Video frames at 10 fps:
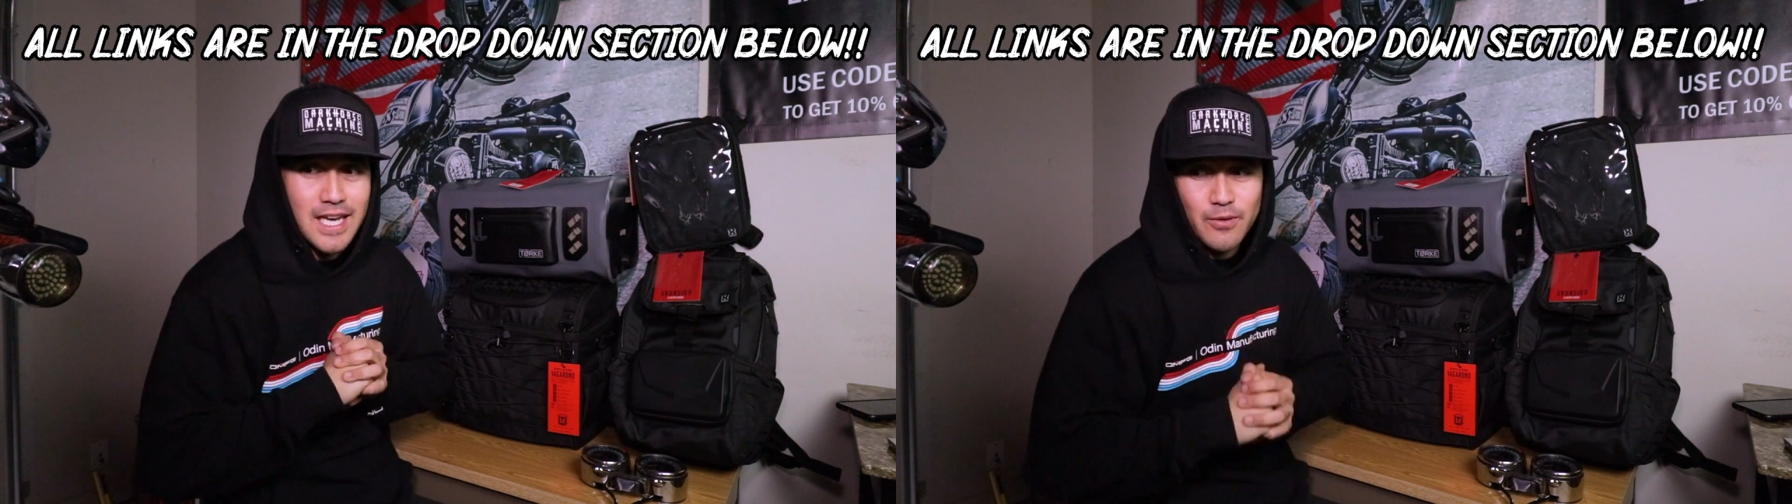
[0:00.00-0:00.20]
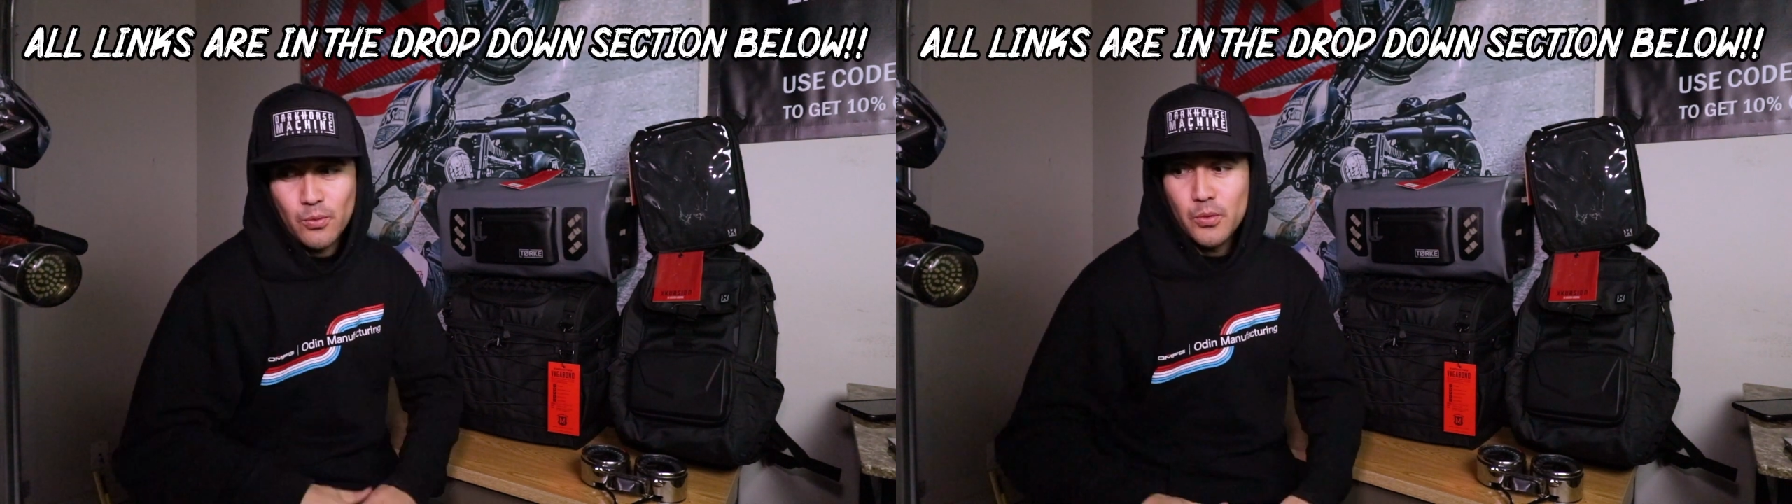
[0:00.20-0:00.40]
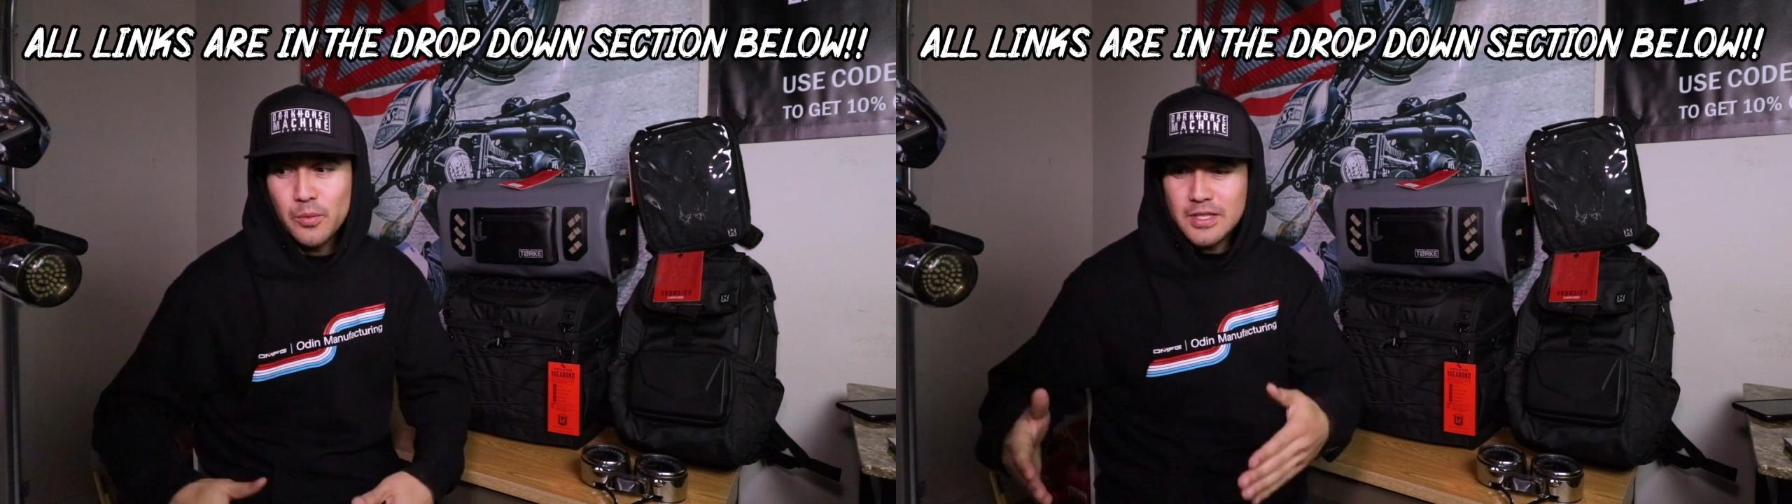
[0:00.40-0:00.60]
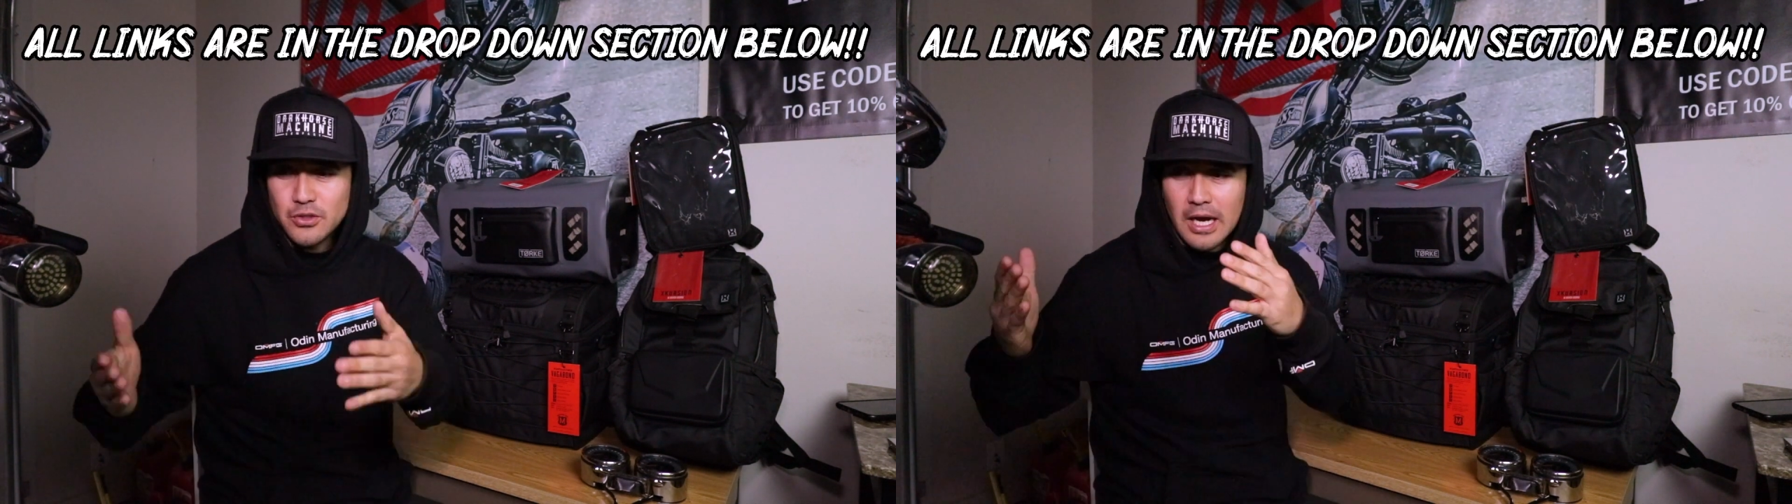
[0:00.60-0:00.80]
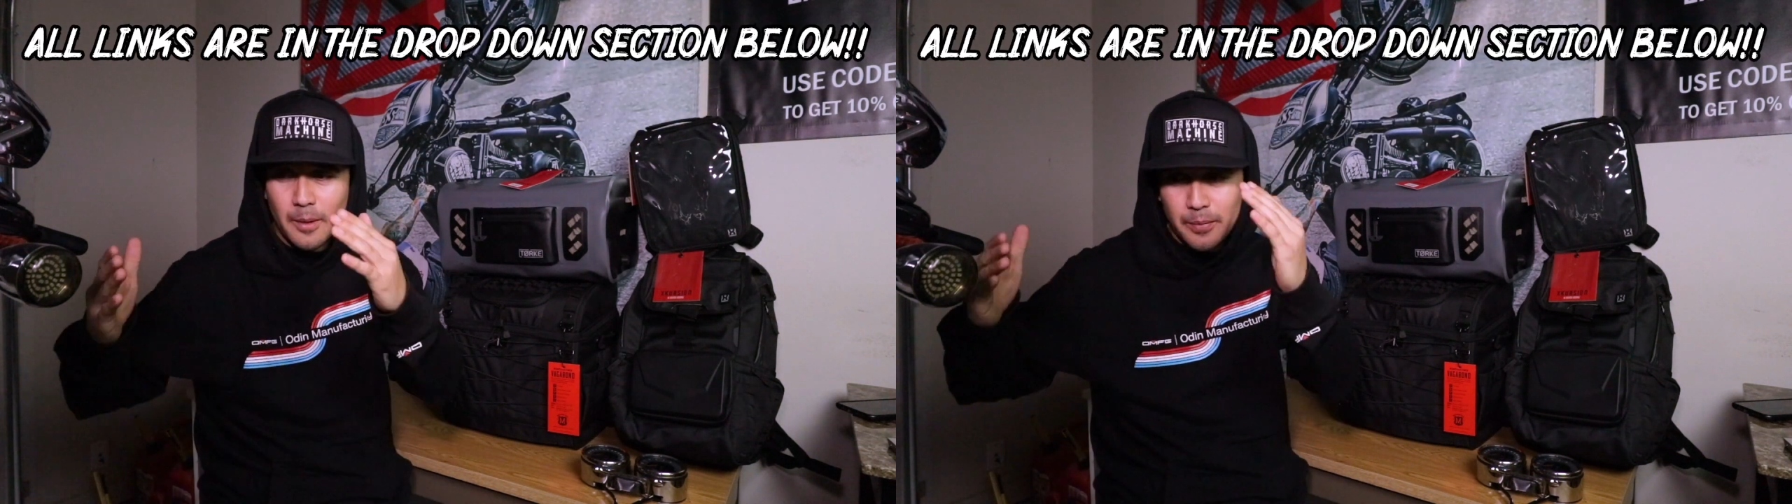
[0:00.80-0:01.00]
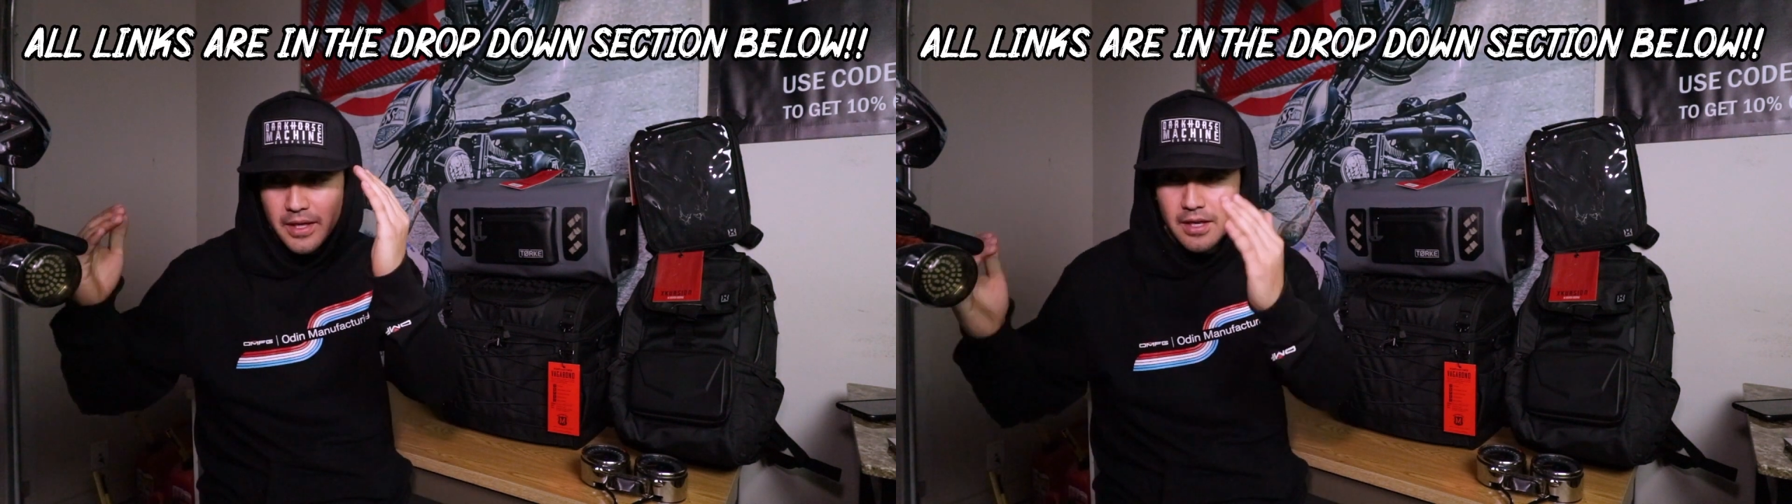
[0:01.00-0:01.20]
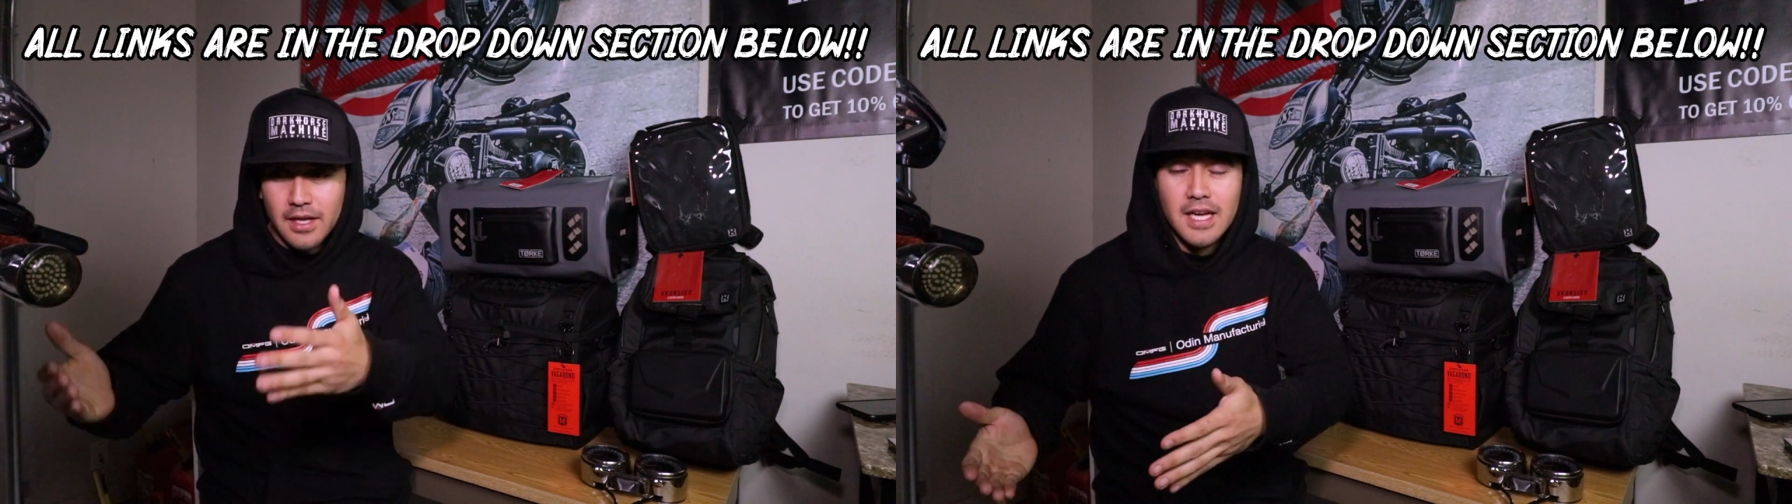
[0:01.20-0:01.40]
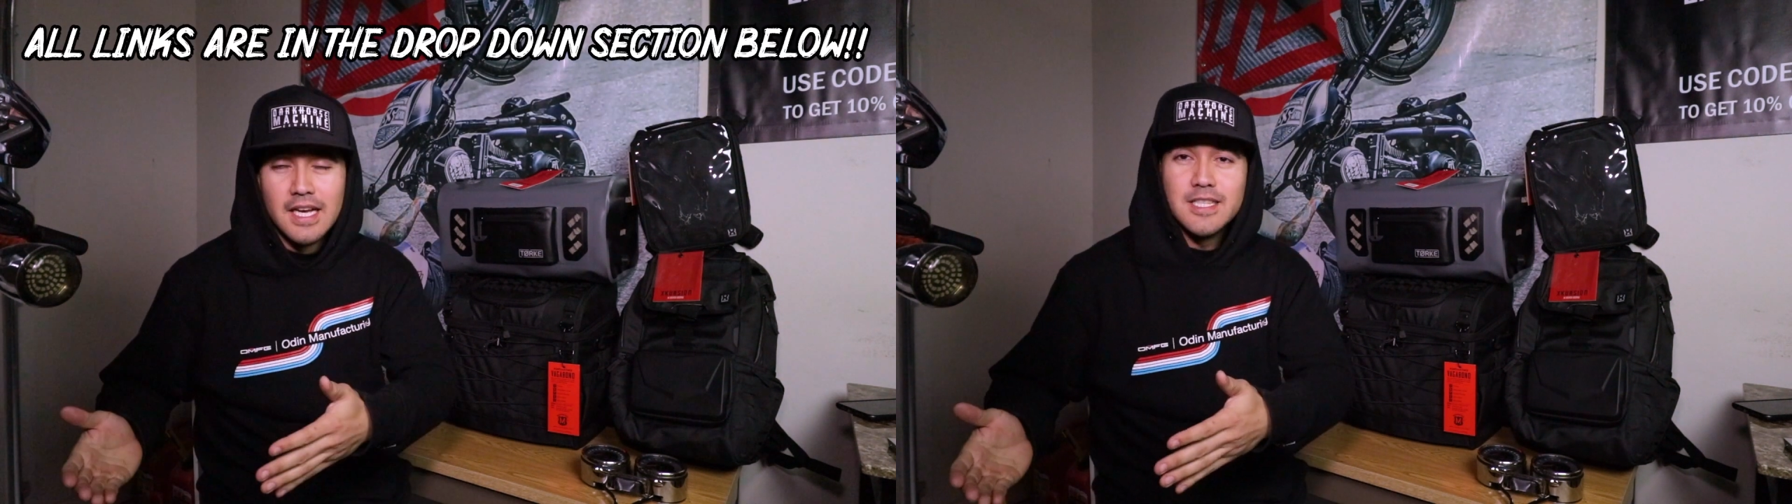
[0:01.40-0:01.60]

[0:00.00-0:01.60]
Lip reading: now where we'll be dropping